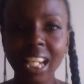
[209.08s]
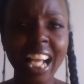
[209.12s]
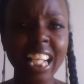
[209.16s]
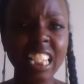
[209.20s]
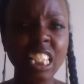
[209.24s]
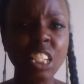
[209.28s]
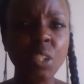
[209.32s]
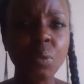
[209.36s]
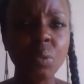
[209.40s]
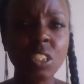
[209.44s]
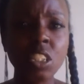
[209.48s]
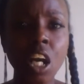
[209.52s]

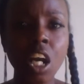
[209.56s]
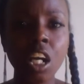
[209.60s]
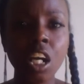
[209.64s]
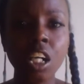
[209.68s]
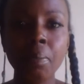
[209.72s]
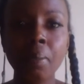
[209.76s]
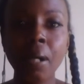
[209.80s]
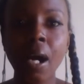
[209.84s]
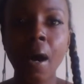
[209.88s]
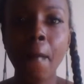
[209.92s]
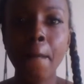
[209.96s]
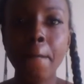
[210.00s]
I was talking
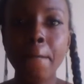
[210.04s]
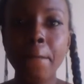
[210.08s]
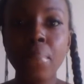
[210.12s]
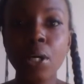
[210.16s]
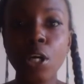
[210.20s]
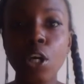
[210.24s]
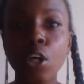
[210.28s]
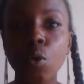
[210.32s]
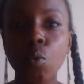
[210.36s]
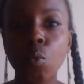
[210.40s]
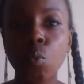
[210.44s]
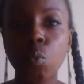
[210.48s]
about,
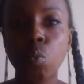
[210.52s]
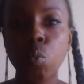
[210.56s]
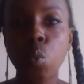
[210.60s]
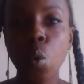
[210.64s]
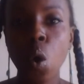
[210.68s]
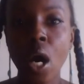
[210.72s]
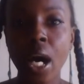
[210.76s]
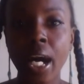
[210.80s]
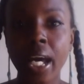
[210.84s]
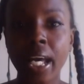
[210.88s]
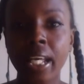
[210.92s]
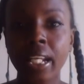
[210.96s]
book
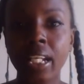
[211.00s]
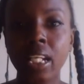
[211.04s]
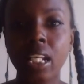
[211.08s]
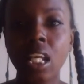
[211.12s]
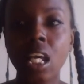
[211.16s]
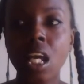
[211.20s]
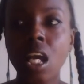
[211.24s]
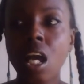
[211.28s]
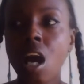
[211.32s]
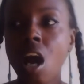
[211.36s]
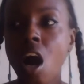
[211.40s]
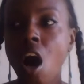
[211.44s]
1,
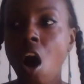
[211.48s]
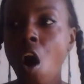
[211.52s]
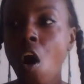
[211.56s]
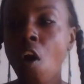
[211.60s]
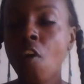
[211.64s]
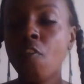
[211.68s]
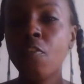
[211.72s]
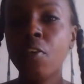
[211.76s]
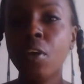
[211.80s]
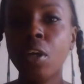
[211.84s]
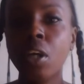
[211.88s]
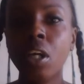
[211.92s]

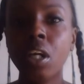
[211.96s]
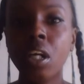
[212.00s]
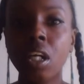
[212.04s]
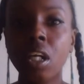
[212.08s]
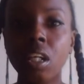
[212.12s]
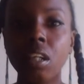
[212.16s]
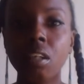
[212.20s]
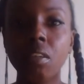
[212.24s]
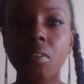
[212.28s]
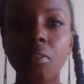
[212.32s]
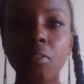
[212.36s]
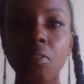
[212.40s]

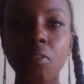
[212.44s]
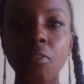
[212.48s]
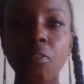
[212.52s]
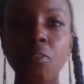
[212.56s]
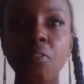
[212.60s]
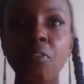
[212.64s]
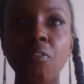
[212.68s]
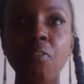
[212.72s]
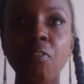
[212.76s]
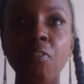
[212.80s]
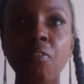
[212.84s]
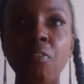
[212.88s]
over
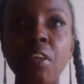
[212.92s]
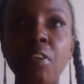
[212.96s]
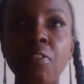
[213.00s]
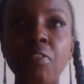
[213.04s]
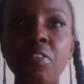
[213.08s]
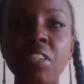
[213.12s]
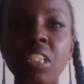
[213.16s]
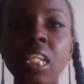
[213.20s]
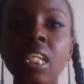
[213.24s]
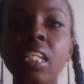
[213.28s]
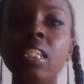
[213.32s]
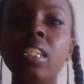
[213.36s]

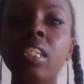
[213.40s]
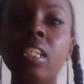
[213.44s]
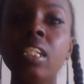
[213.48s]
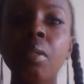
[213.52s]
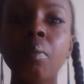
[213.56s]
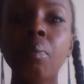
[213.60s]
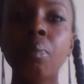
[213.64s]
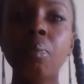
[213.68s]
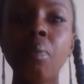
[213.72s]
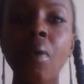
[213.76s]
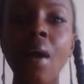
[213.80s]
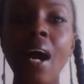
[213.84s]

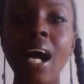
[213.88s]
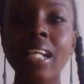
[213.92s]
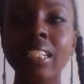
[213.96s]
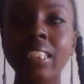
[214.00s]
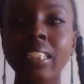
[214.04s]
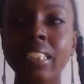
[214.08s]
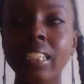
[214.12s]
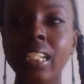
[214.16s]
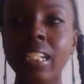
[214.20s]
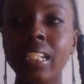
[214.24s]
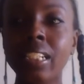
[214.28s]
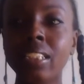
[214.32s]
15-year
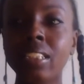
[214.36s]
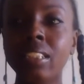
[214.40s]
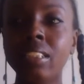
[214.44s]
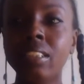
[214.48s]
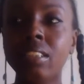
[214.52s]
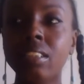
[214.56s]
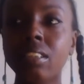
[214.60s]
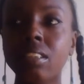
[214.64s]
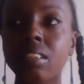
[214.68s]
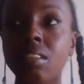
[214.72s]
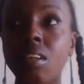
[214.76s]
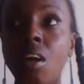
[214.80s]

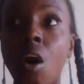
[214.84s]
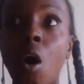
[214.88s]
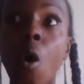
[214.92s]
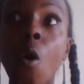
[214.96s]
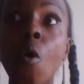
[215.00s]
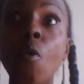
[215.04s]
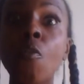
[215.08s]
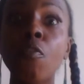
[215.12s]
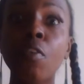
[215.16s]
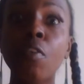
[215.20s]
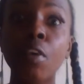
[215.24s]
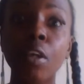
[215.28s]
process,
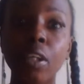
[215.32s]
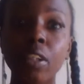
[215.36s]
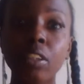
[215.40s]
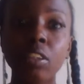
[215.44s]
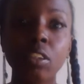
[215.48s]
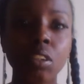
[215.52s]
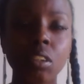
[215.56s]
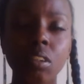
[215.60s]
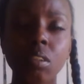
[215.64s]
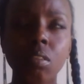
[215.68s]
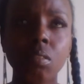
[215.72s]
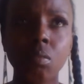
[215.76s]
over a
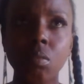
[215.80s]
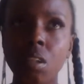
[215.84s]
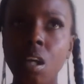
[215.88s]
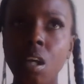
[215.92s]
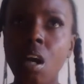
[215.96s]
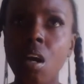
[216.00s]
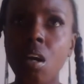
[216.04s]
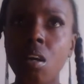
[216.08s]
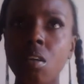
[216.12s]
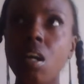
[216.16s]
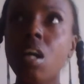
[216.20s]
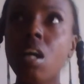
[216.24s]

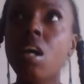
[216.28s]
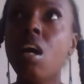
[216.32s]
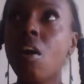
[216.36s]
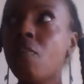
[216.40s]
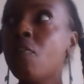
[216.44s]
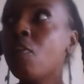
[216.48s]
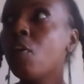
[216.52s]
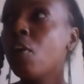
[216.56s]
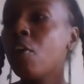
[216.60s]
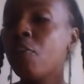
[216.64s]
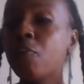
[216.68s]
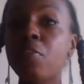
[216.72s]

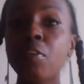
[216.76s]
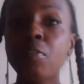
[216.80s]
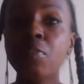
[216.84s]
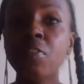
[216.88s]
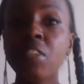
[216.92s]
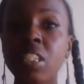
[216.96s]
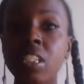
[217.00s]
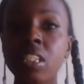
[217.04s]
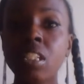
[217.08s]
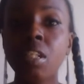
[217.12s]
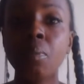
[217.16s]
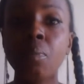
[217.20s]

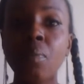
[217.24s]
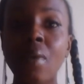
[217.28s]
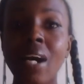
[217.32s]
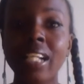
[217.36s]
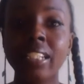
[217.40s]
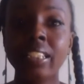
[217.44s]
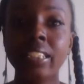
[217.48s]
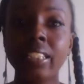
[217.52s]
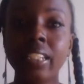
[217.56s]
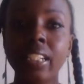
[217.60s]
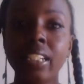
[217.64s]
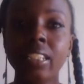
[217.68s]
15-year
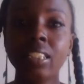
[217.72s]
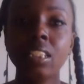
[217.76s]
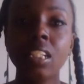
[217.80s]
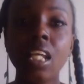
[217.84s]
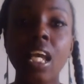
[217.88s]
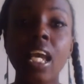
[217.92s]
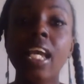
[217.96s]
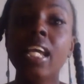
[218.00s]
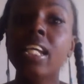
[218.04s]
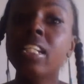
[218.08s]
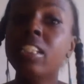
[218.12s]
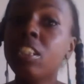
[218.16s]
process.
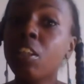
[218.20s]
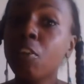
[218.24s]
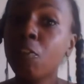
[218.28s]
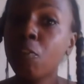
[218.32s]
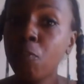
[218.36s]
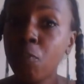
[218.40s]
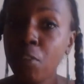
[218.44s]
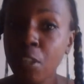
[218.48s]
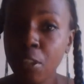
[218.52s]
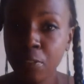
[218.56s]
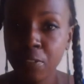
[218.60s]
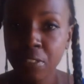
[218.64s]
It took
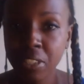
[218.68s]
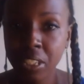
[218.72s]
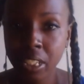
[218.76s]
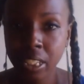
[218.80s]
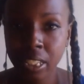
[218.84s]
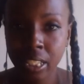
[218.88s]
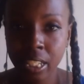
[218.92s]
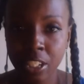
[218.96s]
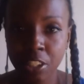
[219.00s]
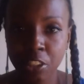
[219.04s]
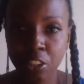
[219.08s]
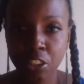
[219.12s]

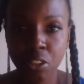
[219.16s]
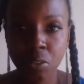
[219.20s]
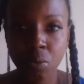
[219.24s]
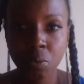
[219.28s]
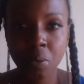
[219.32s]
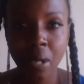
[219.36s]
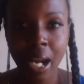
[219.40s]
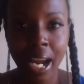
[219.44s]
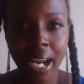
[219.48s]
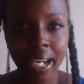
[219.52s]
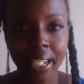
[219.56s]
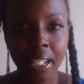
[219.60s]
15 years to
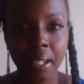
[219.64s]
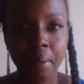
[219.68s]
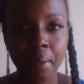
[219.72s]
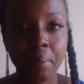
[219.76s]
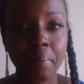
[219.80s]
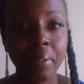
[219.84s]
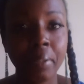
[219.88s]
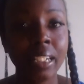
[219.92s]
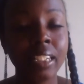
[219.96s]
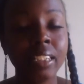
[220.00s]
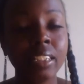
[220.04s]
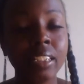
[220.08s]
write it,
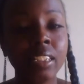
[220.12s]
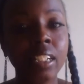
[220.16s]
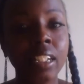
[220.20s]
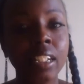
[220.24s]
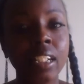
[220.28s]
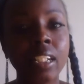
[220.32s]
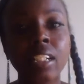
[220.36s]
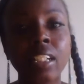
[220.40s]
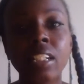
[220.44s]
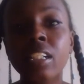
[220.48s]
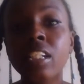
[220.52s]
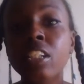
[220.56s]
but it took
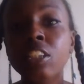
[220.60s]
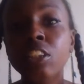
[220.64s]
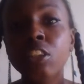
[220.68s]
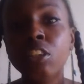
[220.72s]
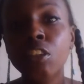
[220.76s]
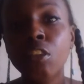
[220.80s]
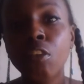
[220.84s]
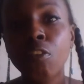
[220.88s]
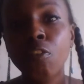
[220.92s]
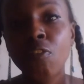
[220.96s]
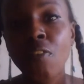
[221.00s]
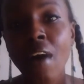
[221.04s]
an
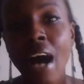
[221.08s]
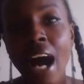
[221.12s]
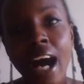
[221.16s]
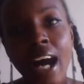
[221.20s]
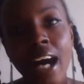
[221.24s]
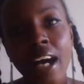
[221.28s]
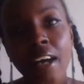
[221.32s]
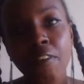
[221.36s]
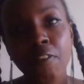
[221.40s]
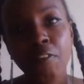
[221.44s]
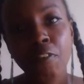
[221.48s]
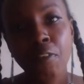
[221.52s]
additional
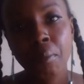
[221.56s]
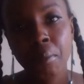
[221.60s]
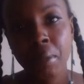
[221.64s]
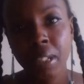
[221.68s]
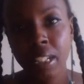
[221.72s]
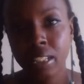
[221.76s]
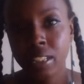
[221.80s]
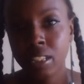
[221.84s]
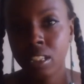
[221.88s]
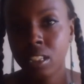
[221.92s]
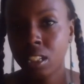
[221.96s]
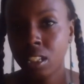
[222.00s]
5 for
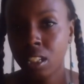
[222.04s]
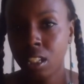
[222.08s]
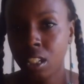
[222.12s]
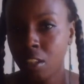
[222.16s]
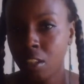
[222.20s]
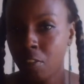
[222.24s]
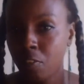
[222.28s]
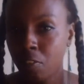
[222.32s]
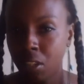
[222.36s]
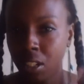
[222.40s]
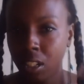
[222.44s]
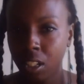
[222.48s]
me to
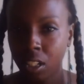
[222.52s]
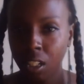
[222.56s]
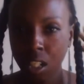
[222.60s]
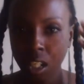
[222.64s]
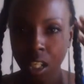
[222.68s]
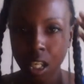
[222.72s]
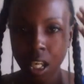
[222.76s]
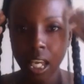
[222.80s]
even